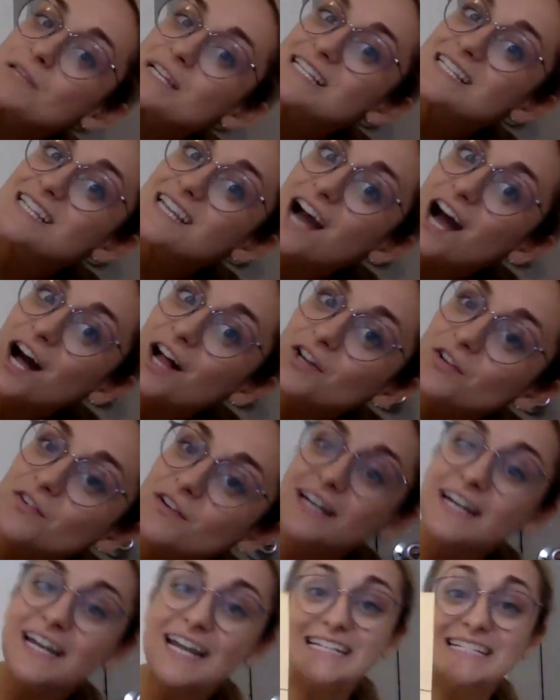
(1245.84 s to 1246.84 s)
please color
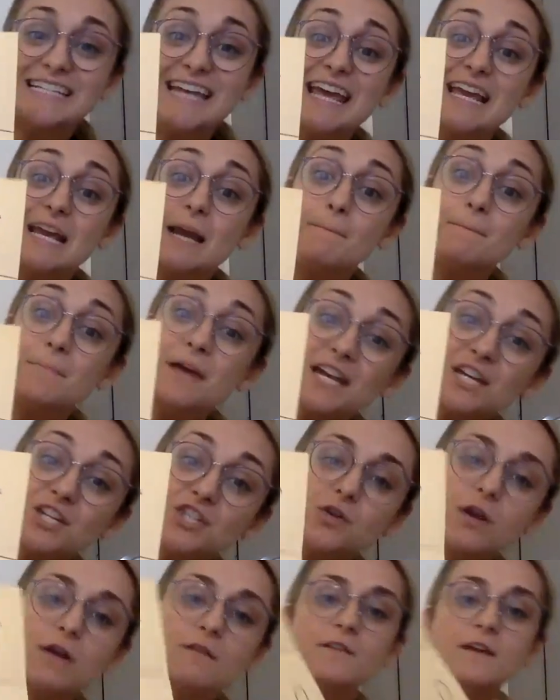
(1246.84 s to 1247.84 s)
it and take a
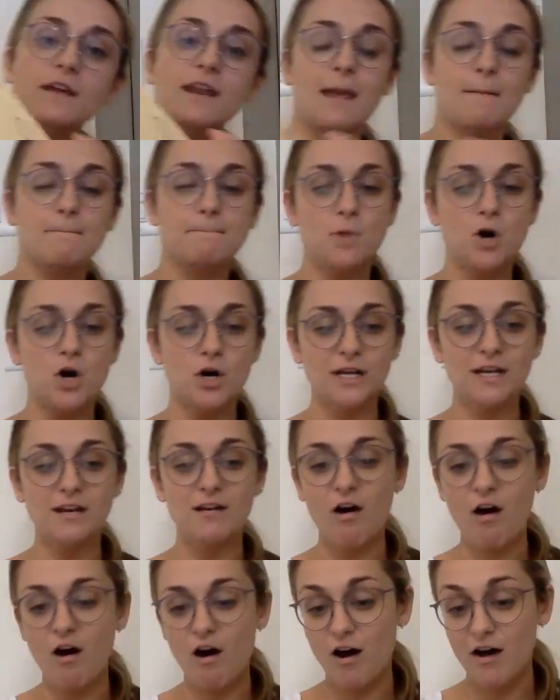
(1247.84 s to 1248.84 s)
picture of it and put it
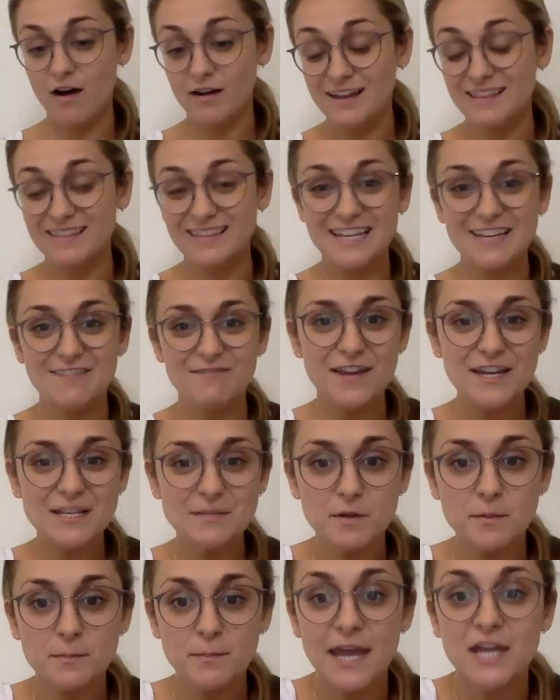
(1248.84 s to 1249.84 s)
on the
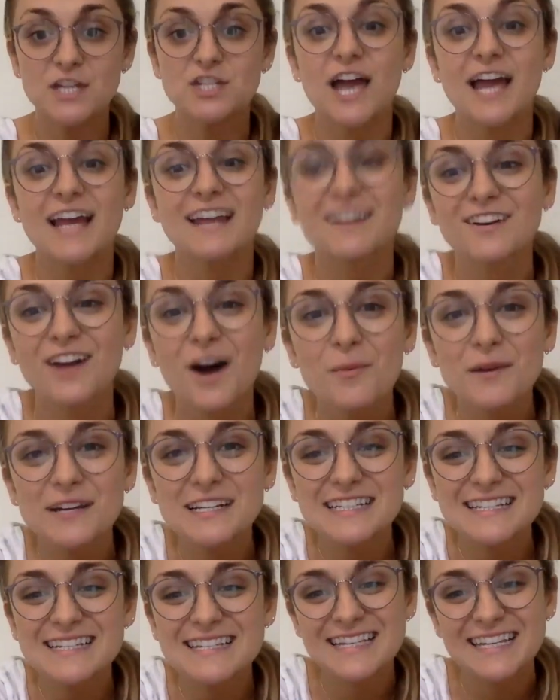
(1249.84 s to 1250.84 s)
Facebook page. I cannot wait
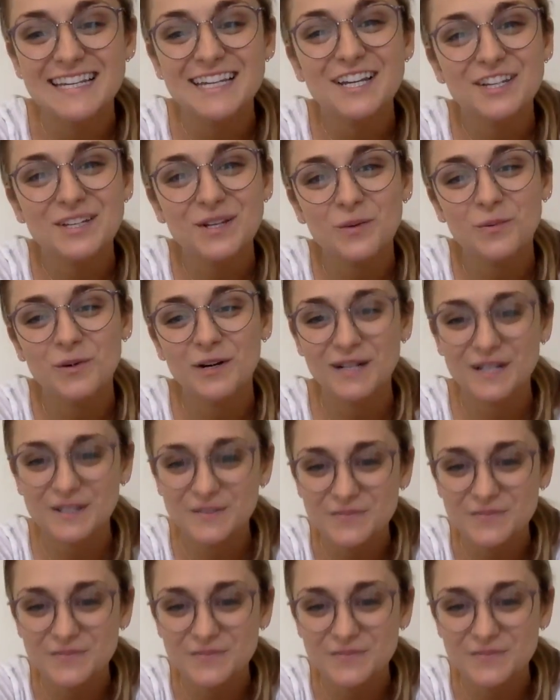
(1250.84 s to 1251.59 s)
to see your work.